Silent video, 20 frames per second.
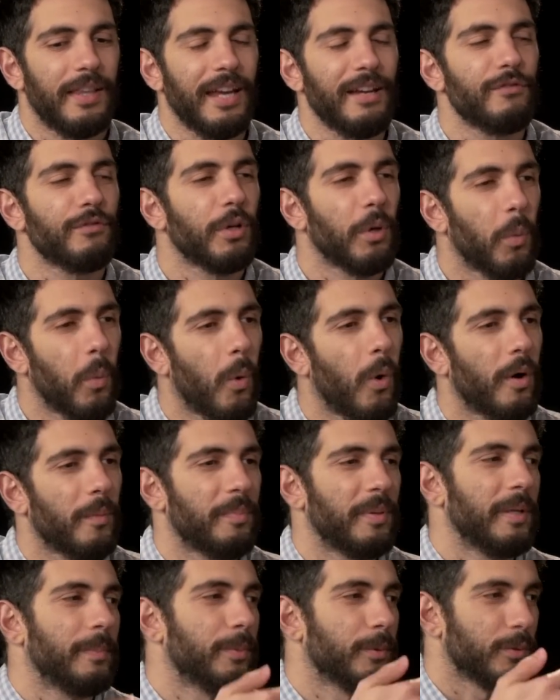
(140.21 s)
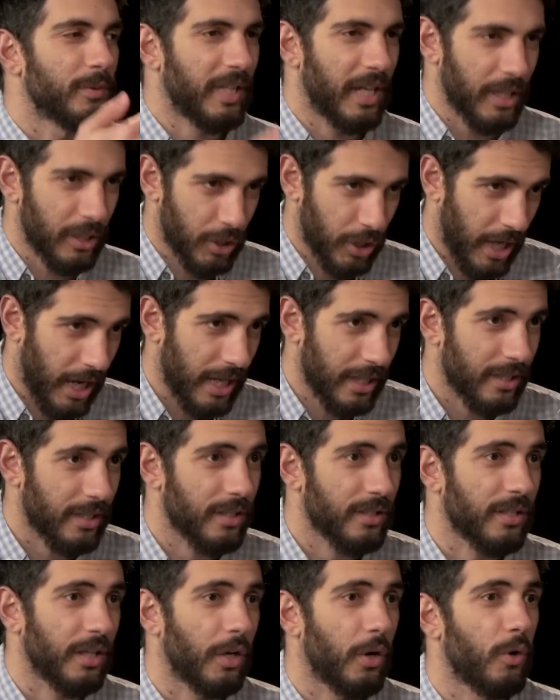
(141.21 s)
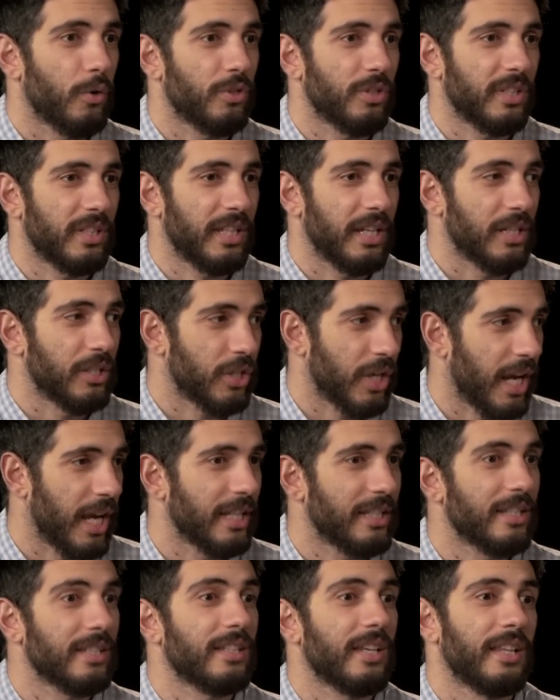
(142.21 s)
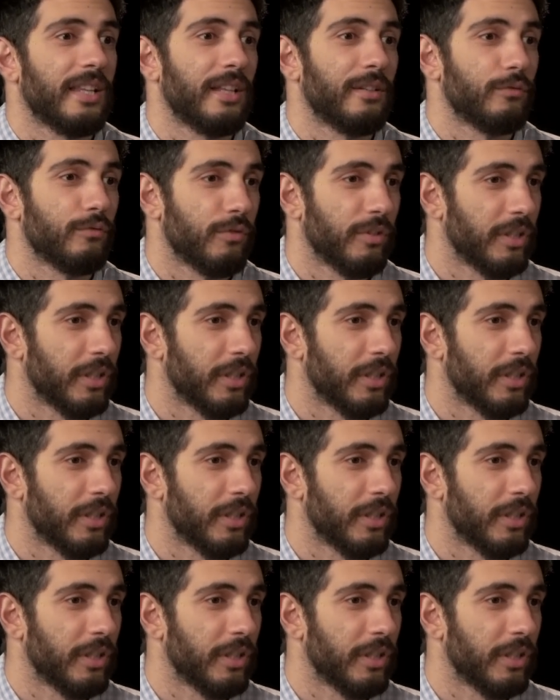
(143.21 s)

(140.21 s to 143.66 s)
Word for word: they reward people who take chances and coaches that take chances and then